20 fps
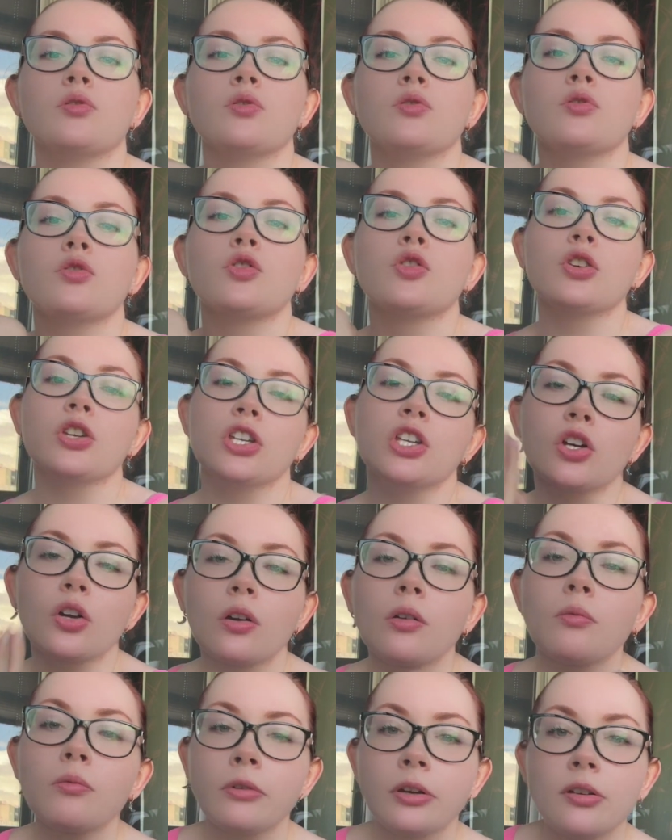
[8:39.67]
To
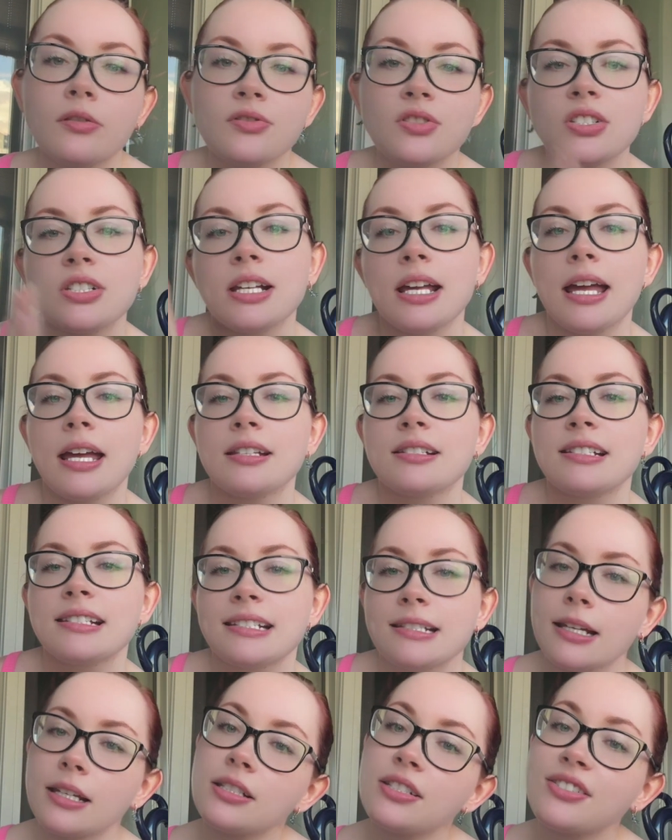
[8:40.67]
your roots and
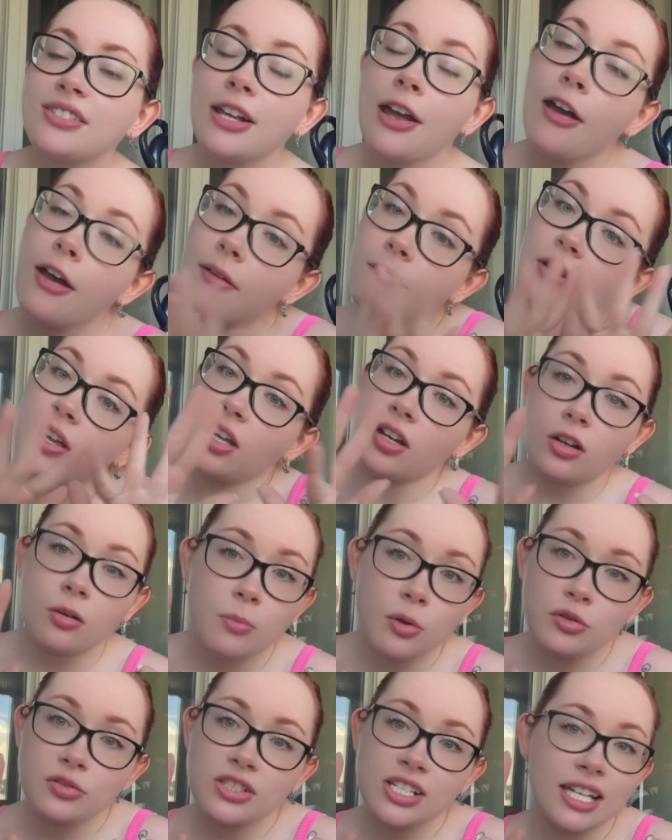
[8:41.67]
sense of
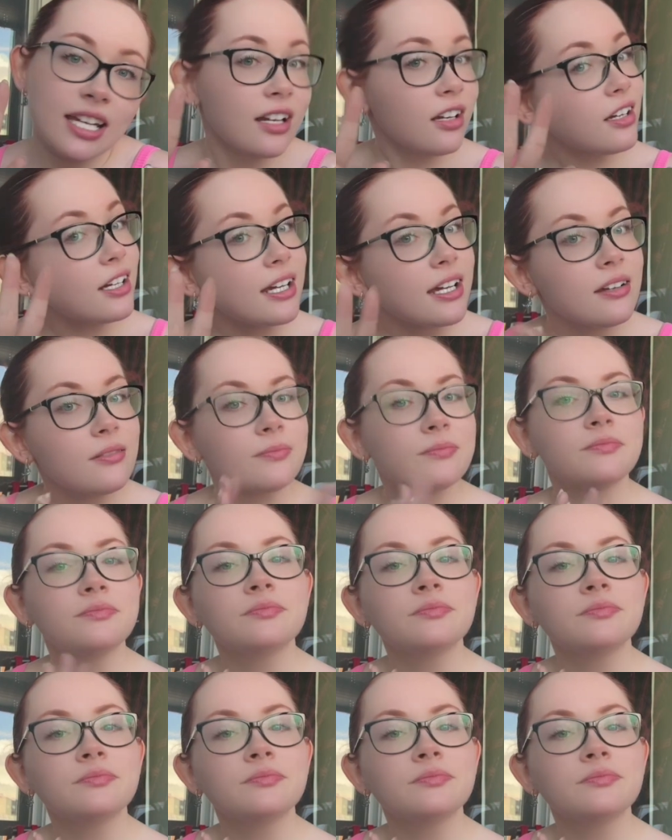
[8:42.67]
innermost security.